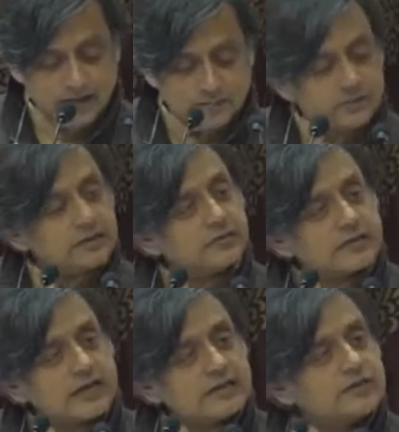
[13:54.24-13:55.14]
But the
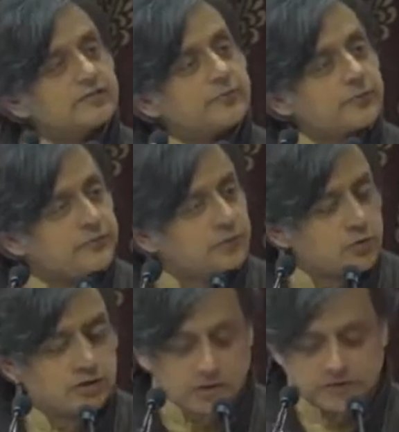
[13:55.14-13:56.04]
result of the
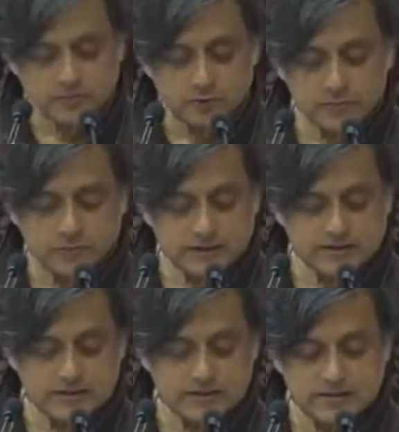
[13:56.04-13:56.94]
profusion of small
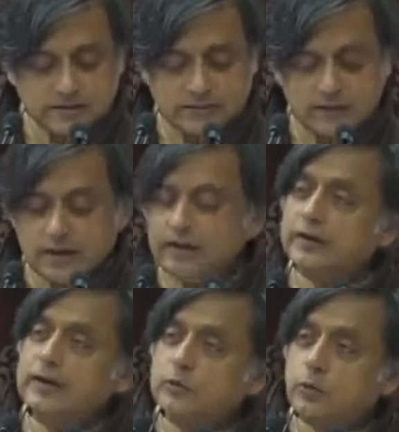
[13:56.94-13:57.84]
parties is that for nearly
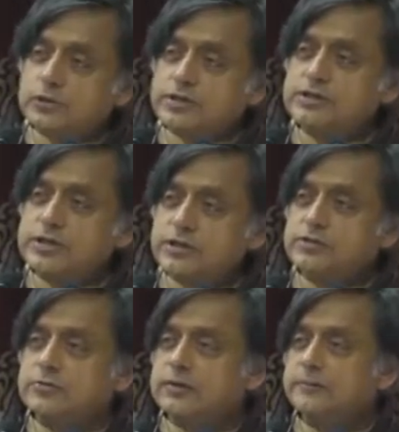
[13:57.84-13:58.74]
a quarter
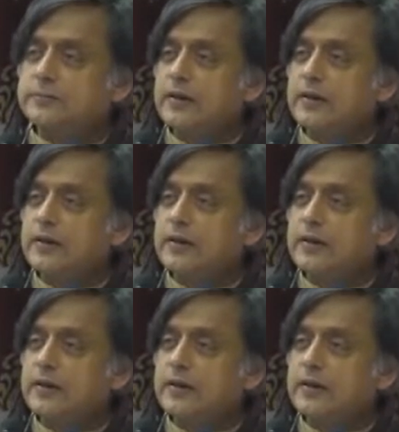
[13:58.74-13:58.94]
century,